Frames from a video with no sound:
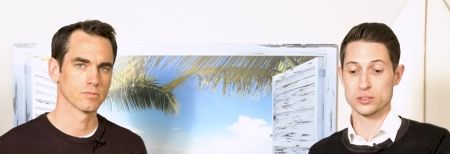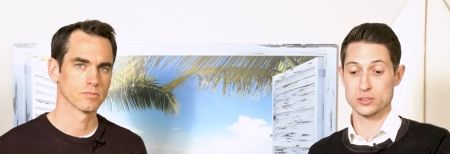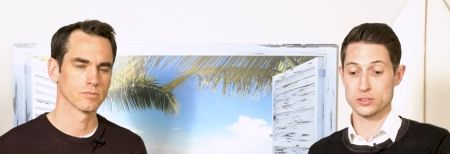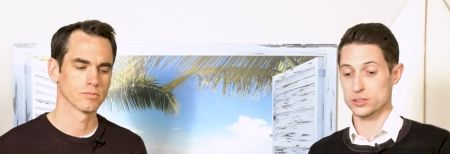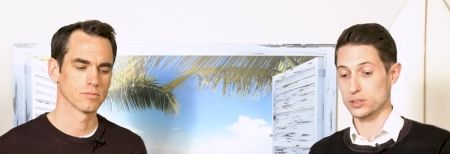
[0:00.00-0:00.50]

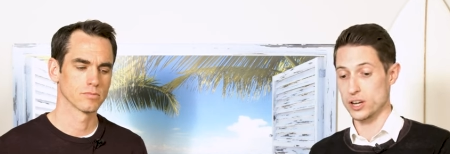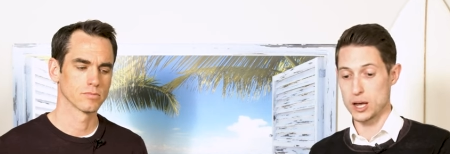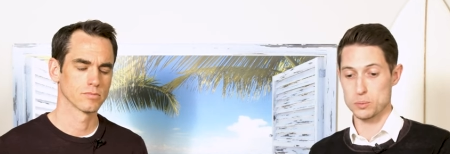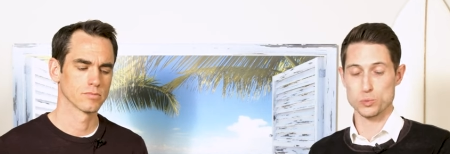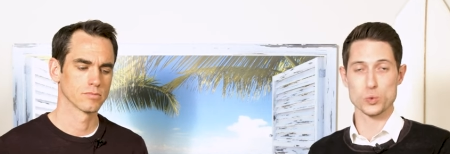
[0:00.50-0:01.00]
Speaker 1: and
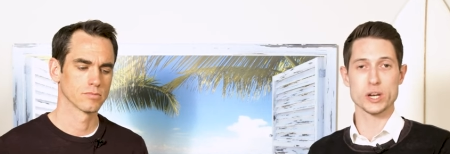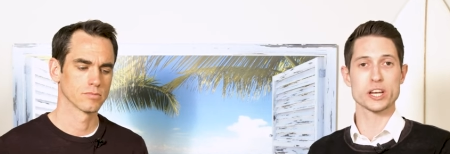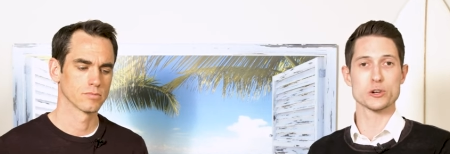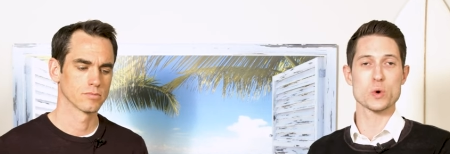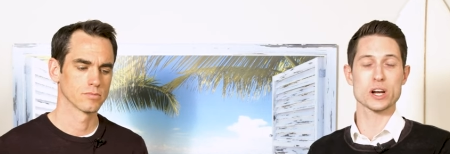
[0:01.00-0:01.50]
um, we
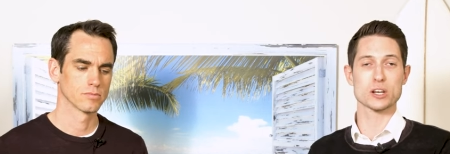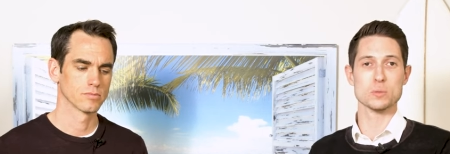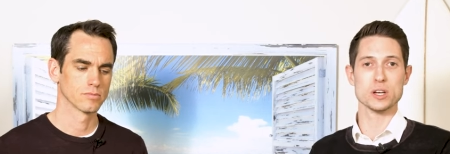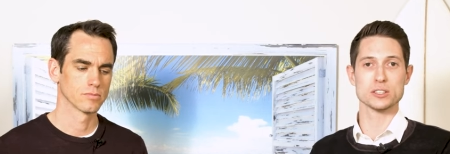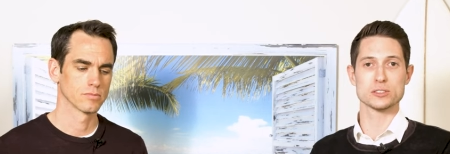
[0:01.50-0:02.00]
can
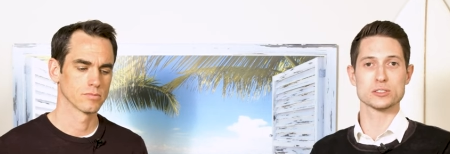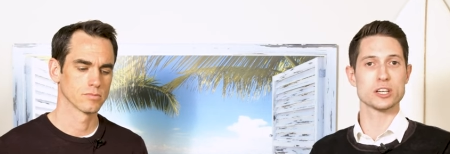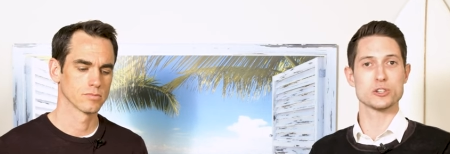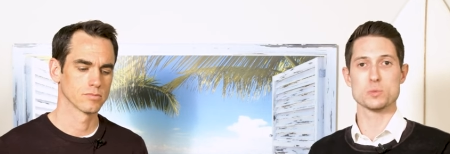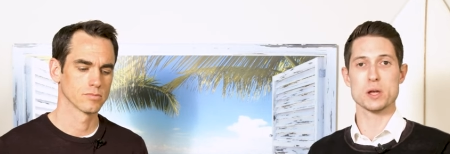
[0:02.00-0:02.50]
recommend
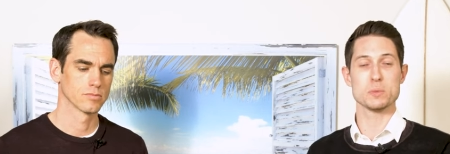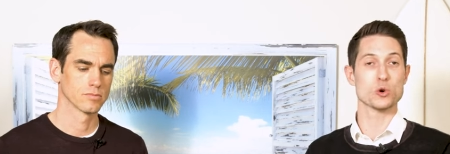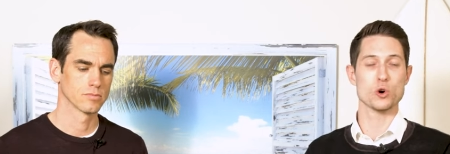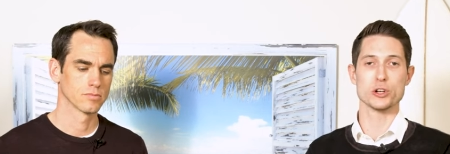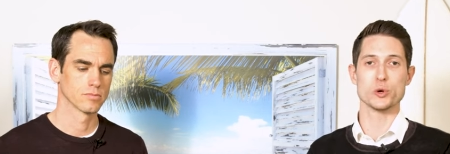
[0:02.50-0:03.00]
that you maybe
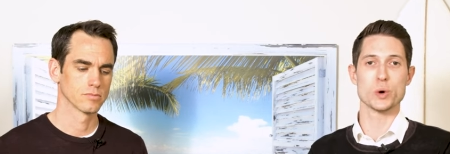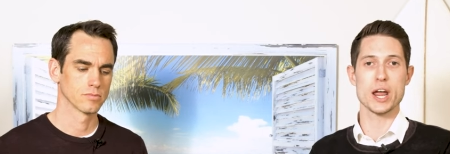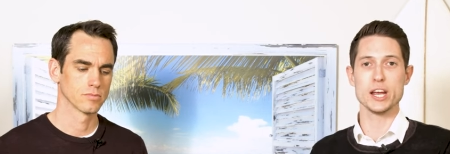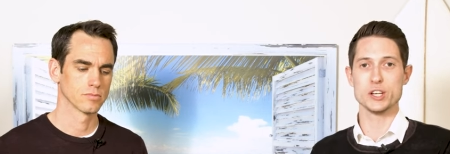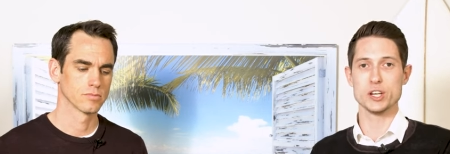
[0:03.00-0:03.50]
call your
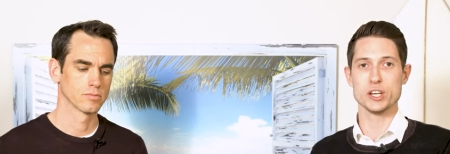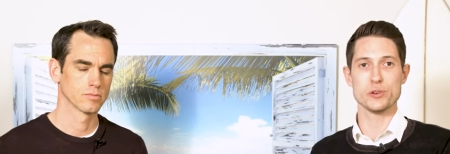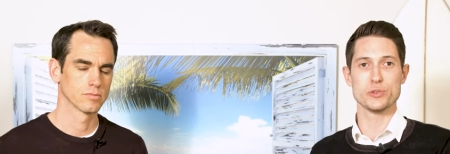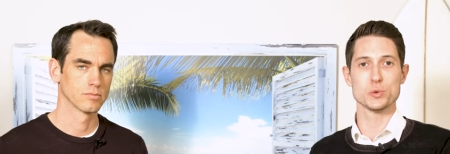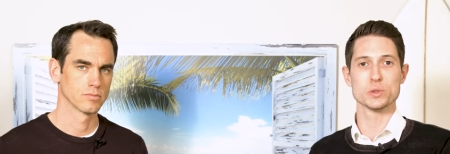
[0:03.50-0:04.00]
A D
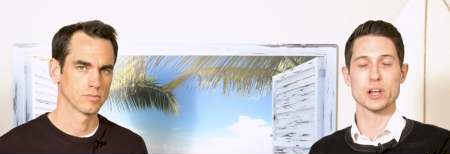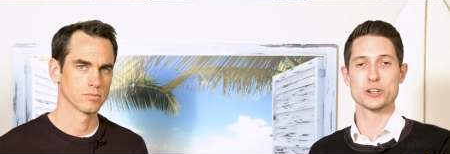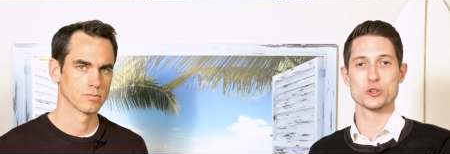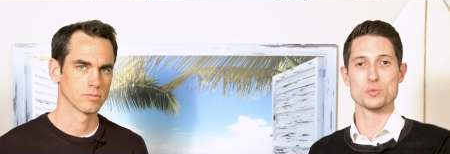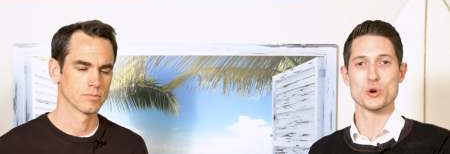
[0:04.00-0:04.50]
if you would
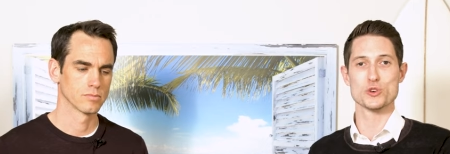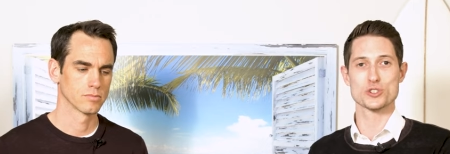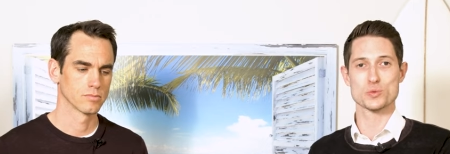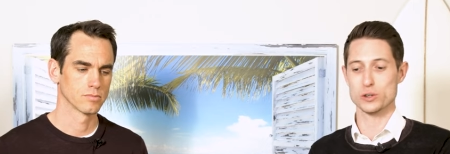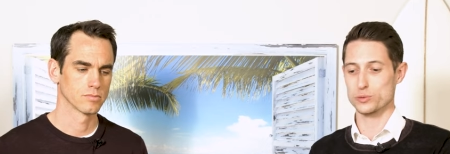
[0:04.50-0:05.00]
like to
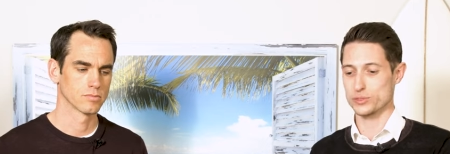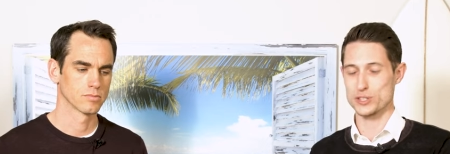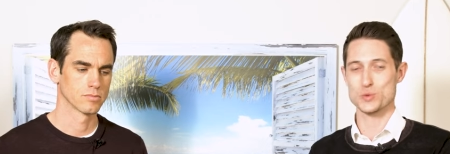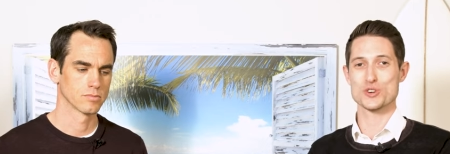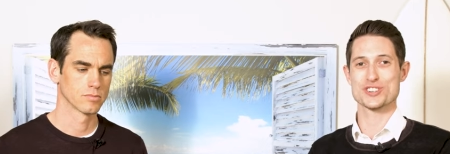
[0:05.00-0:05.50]
purchase one of
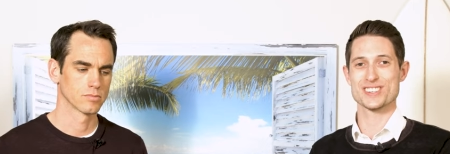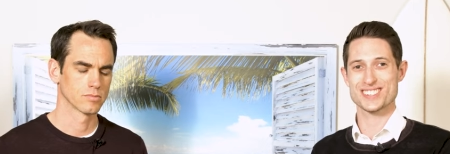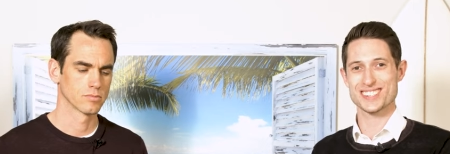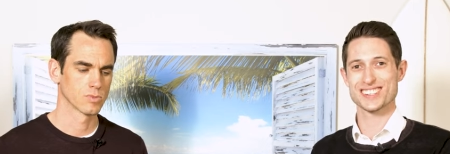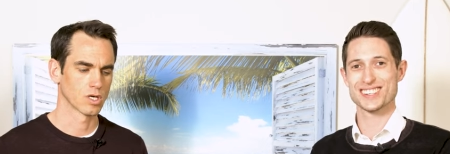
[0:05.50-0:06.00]
these
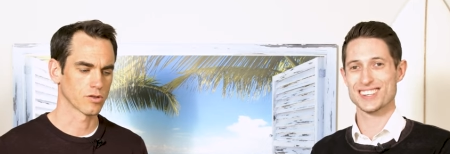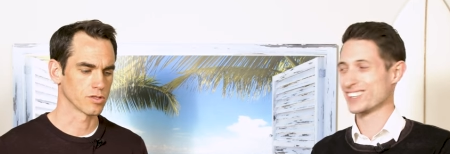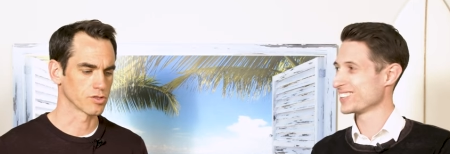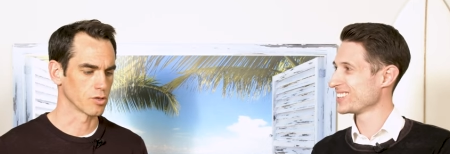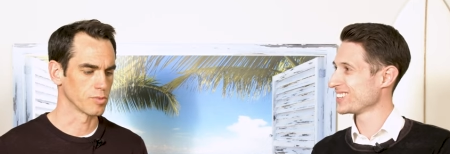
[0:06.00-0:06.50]
Speaker 2: watches. I
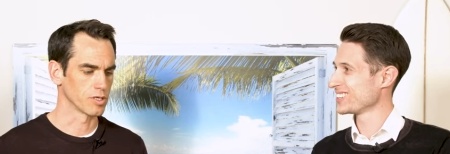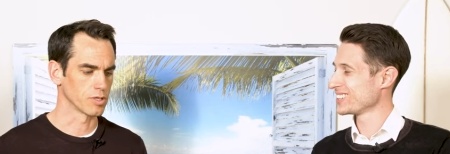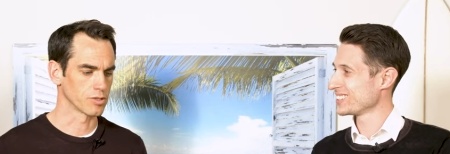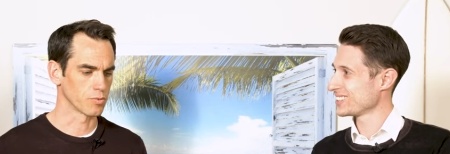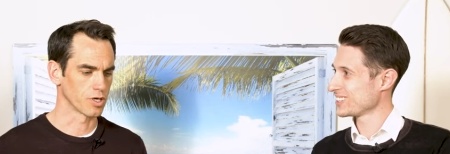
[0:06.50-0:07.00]
think there's going to be
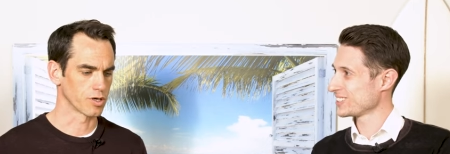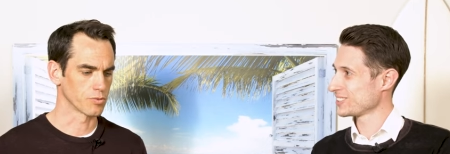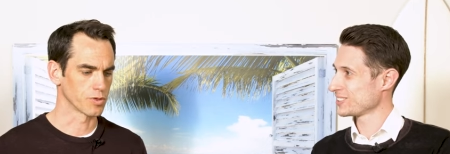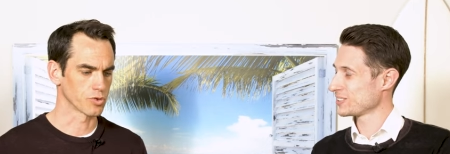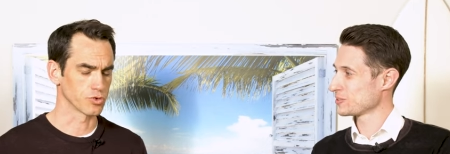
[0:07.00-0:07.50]
about one
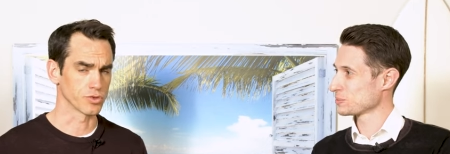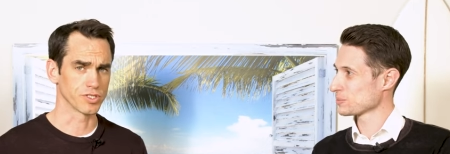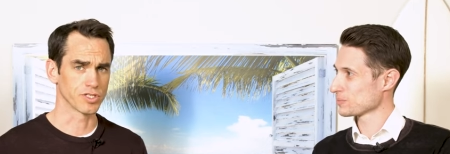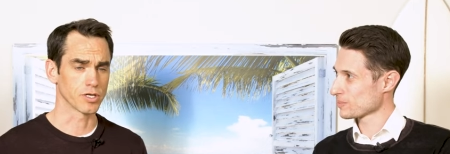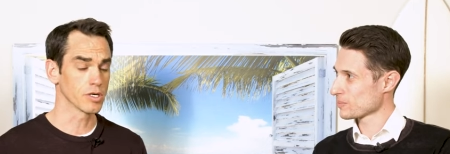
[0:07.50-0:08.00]
hundred
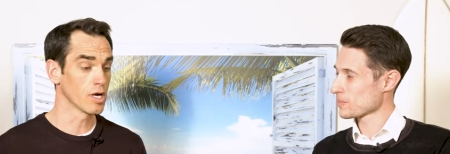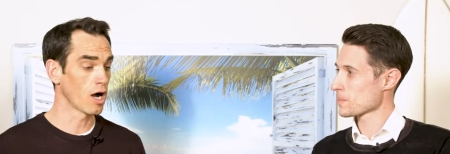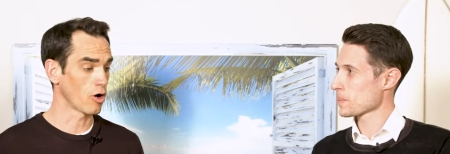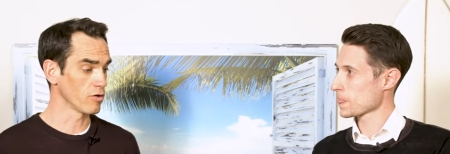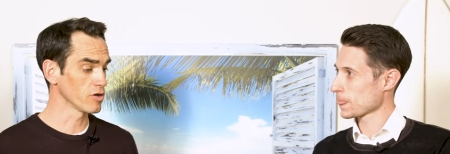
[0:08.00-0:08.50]
produced this year.
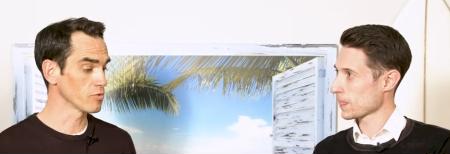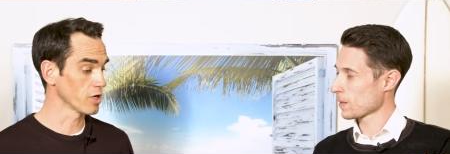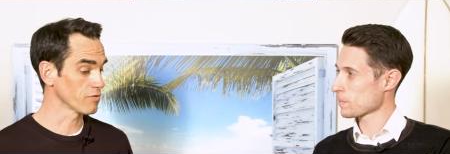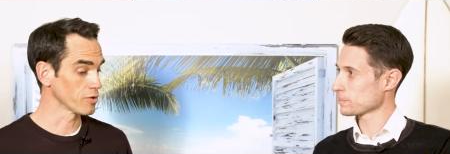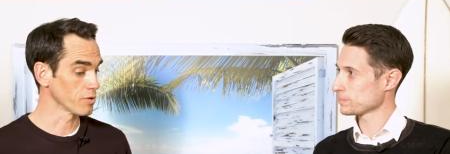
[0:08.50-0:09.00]
However,
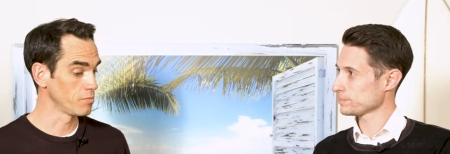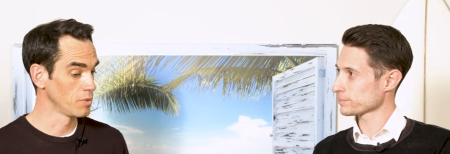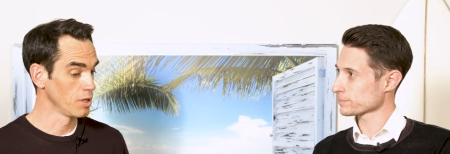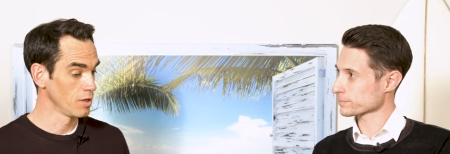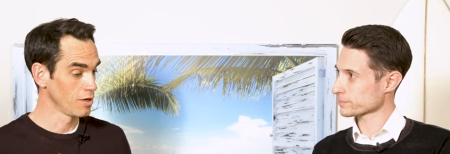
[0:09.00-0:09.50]
we have the,
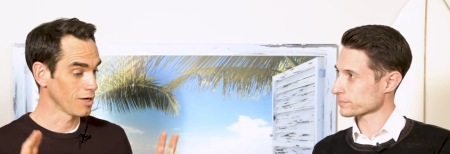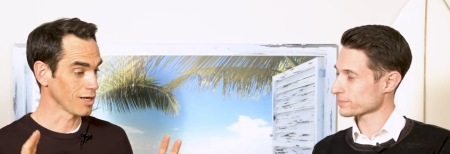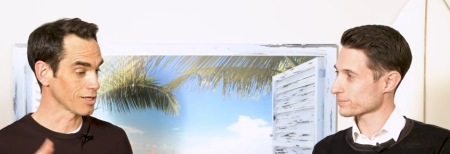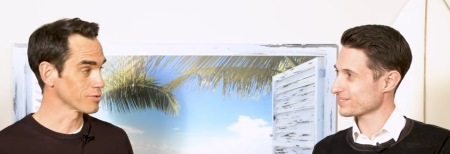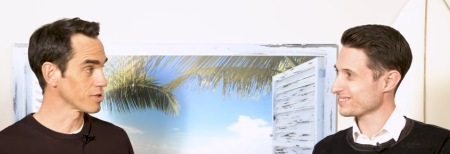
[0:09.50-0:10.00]

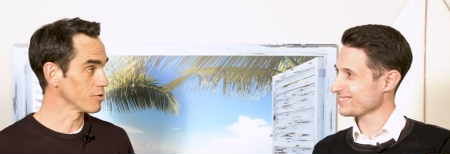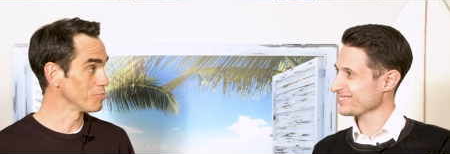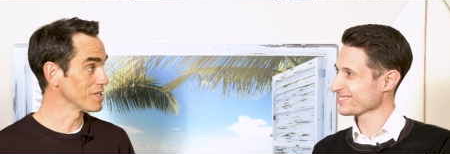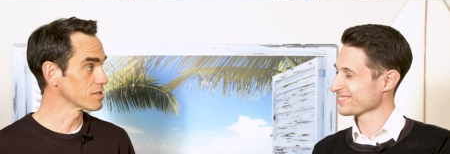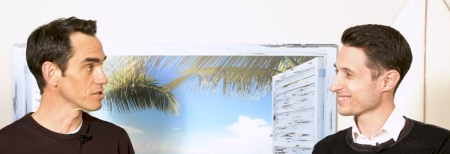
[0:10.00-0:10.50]
I like to say, the
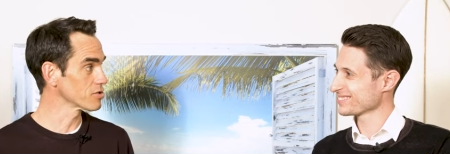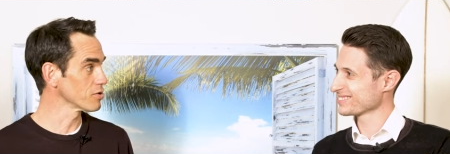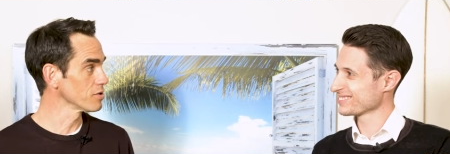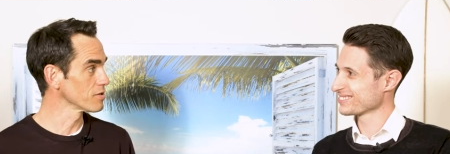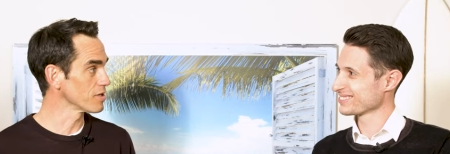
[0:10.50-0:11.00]
big
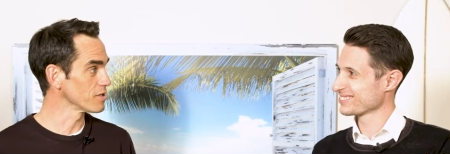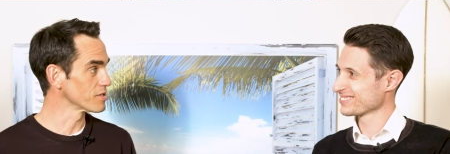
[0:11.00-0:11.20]
sister that